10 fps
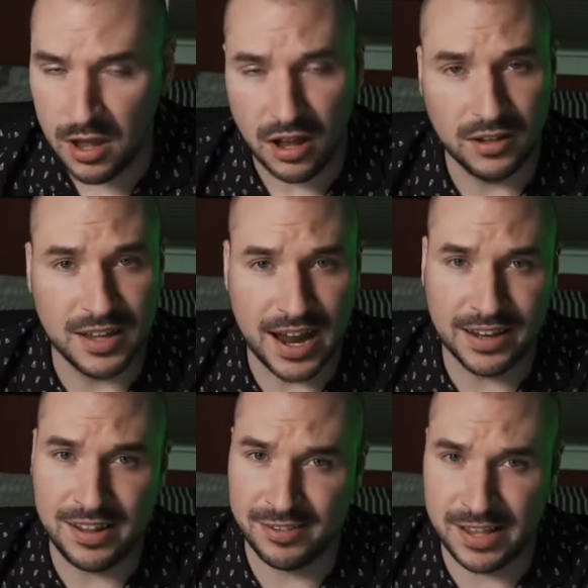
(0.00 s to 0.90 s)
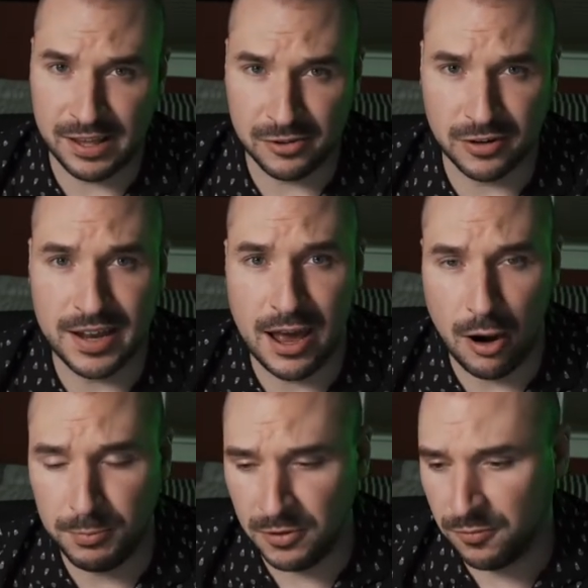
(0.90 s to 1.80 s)
A lot of these things are going to
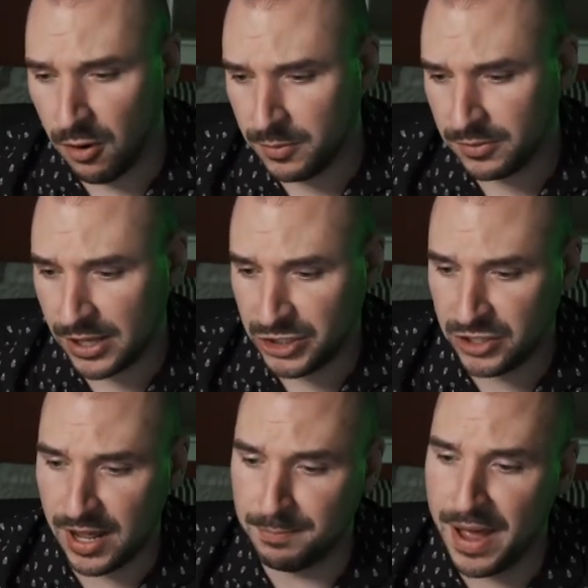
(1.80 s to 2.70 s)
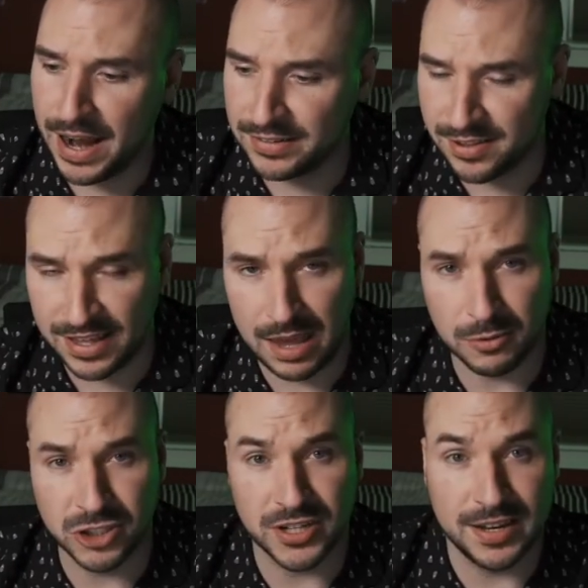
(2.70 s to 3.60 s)
help you formulate, should I back this game
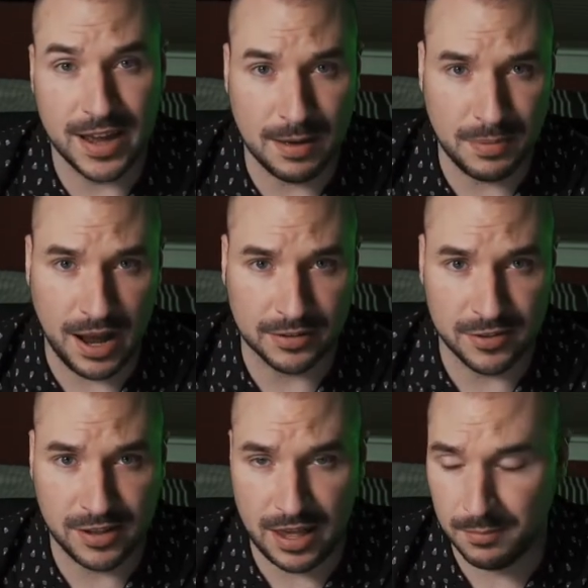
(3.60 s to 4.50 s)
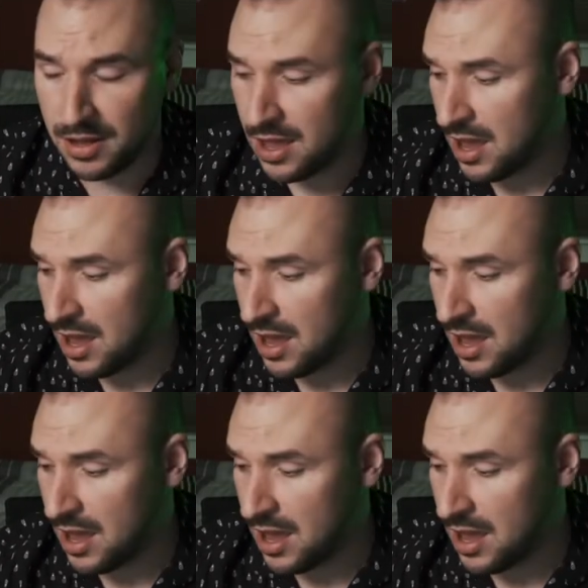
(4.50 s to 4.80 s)
or should I not back this game?